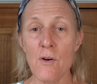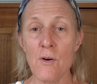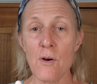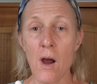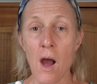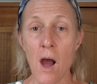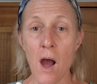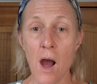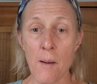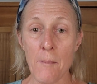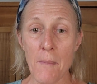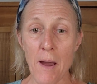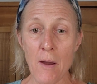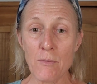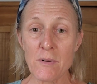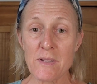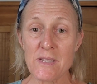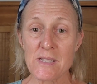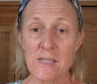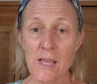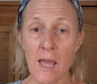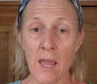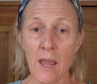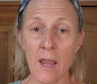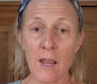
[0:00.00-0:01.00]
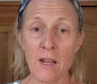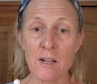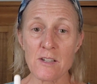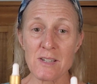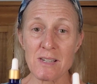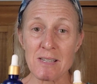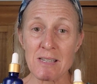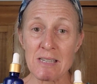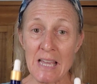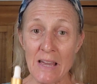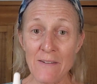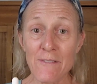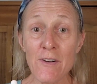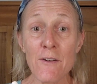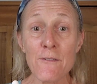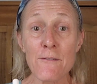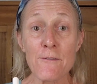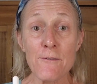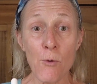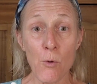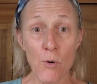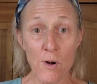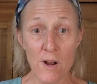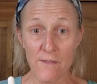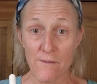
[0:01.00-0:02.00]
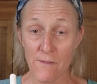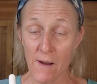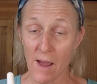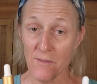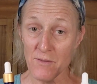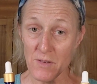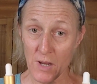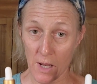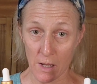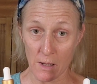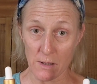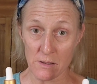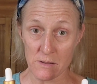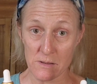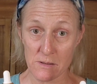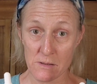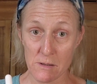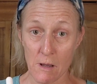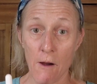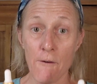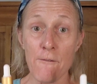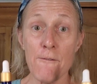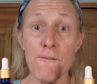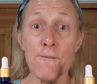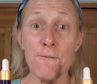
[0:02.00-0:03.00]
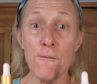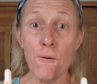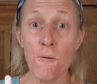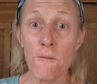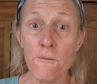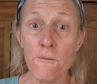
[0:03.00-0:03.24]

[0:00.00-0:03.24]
I would say, to give it 45 days, a full